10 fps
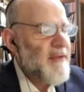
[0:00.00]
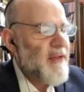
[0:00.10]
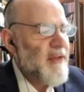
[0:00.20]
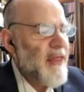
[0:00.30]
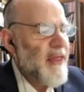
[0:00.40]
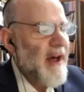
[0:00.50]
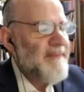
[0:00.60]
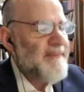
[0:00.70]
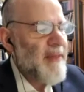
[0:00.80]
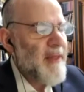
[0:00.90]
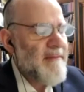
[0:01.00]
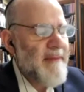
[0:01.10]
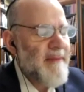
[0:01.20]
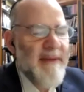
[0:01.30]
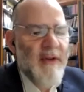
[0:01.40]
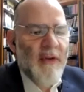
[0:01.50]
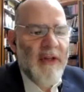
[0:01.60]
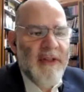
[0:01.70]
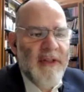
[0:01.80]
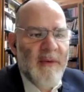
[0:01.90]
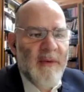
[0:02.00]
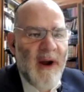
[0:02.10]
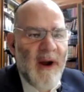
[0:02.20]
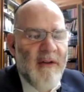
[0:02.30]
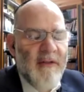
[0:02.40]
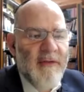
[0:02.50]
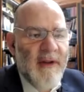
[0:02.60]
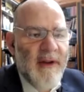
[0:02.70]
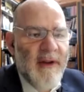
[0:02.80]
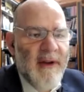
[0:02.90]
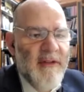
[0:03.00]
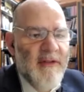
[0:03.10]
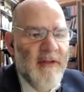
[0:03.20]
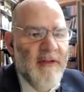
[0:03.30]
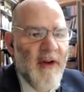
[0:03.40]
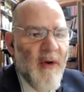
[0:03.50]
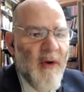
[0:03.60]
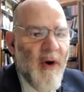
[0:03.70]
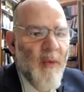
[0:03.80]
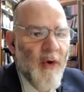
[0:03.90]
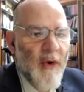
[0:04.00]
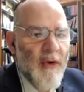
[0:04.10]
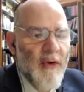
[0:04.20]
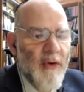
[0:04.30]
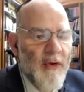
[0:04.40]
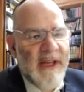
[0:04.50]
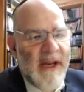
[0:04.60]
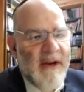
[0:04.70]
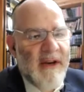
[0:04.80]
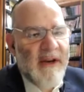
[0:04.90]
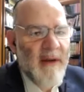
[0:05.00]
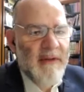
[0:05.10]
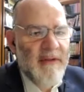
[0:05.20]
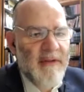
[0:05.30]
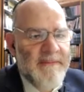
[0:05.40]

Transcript: There's a thought that maybe the only thing that requires tzitzis are wool or linen garments.